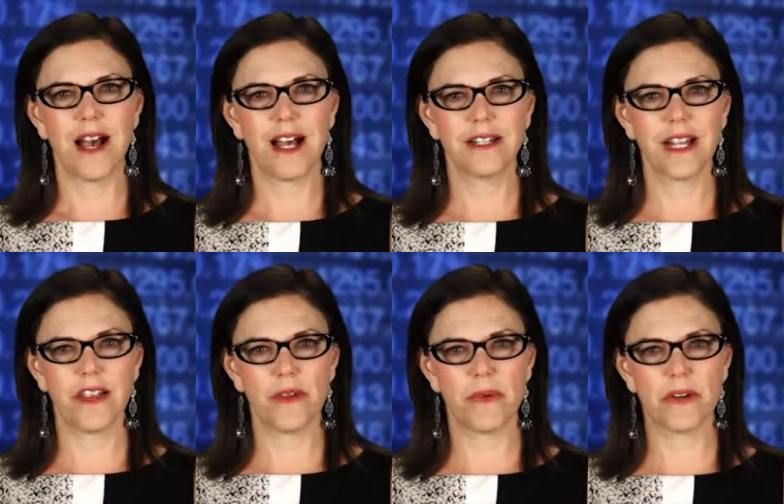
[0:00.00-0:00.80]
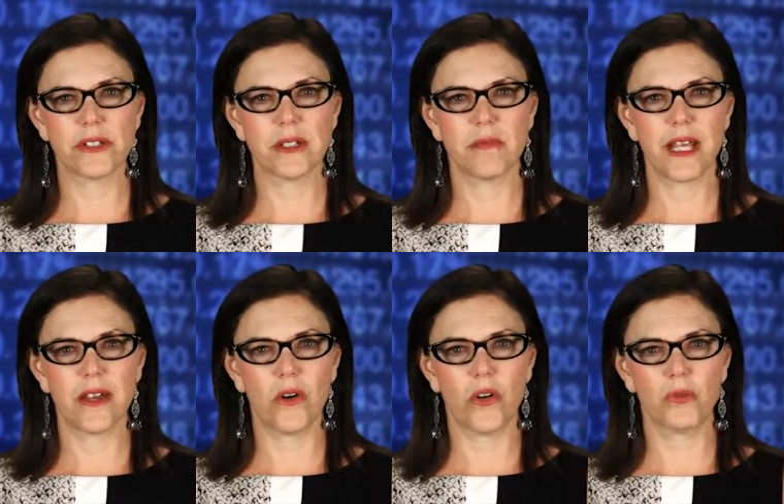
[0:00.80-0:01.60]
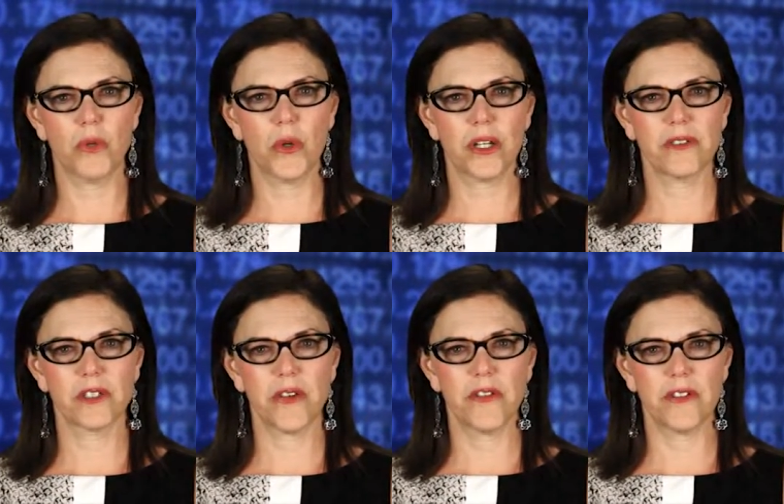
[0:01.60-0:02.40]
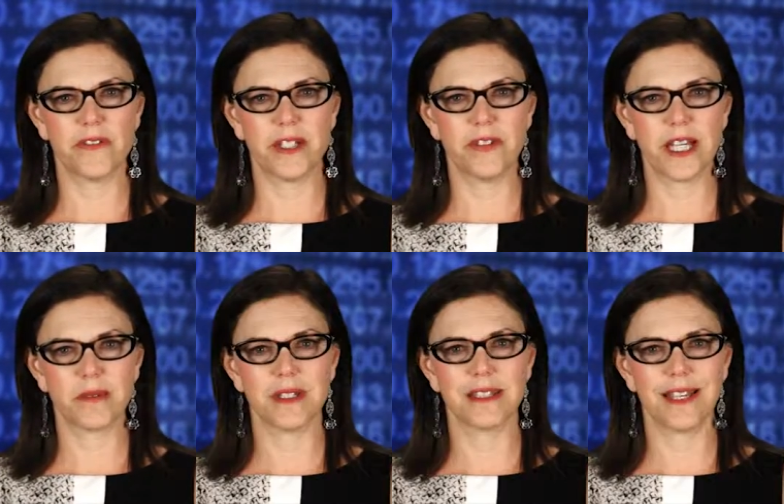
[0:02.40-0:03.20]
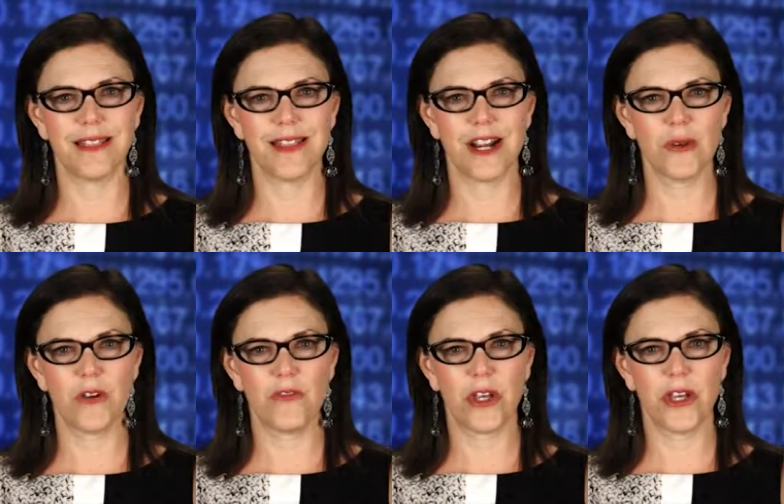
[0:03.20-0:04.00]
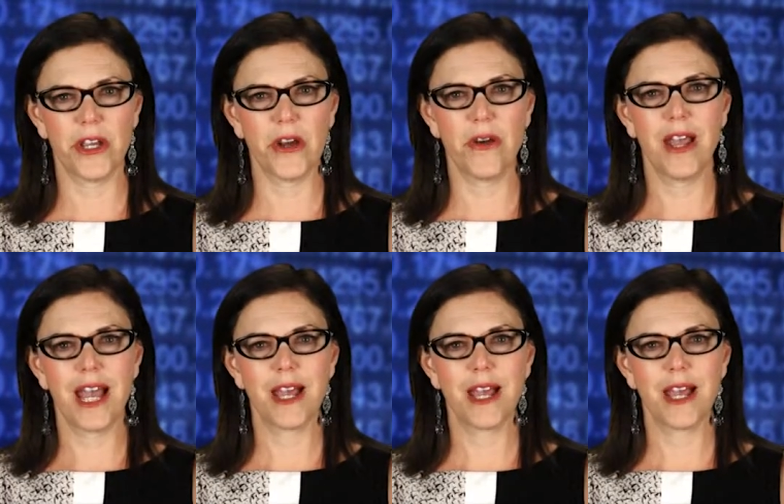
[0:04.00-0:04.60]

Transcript: Another person may hold more conservative investments in their portfolio,